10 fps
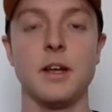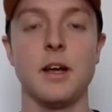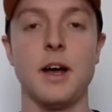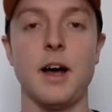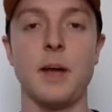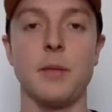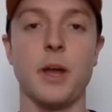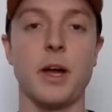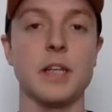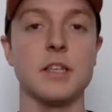
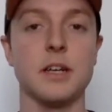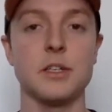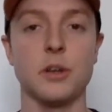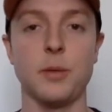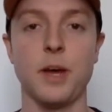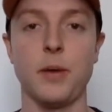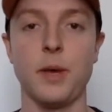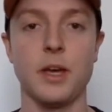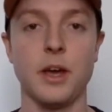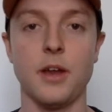Like I touched on about a
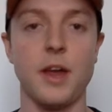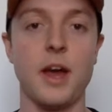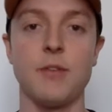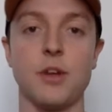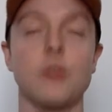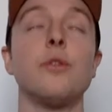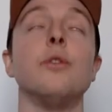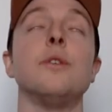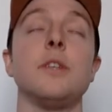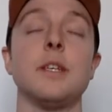week ago, they have the
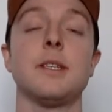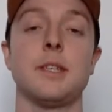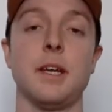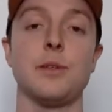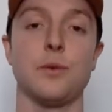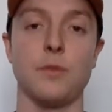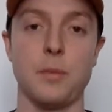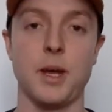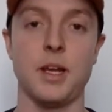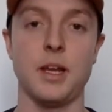cruisiest schedule
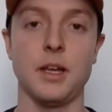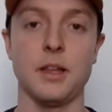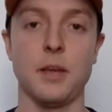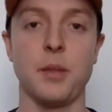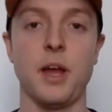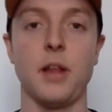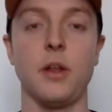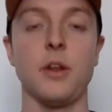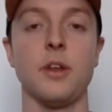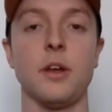remaining. They play a
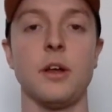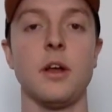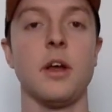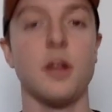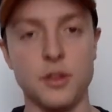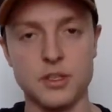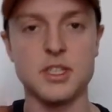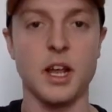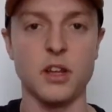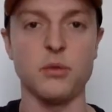lot of the
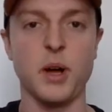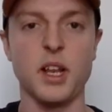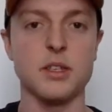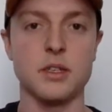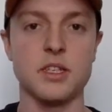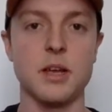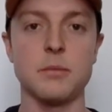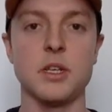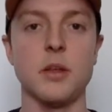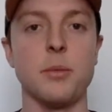cellar dwellers and
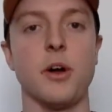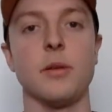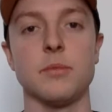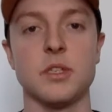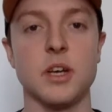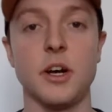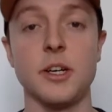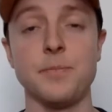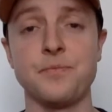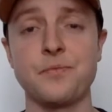teams near the bottom. So
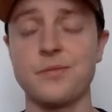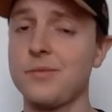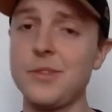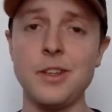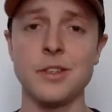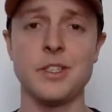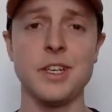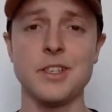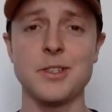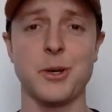the
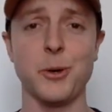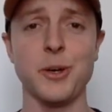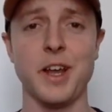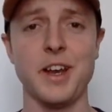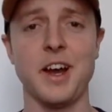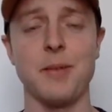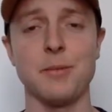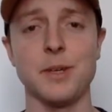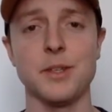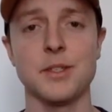Sixers could end up
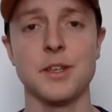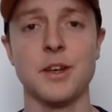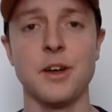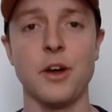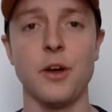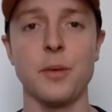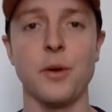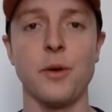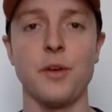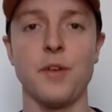with home
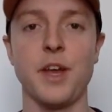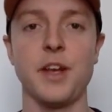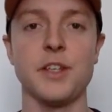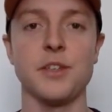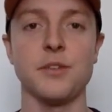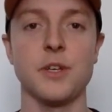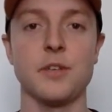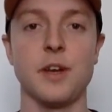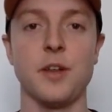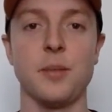court advantage in the first
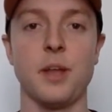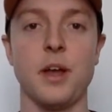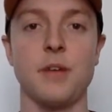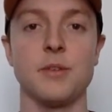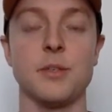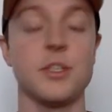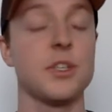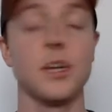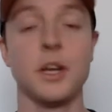round of the playoffs, which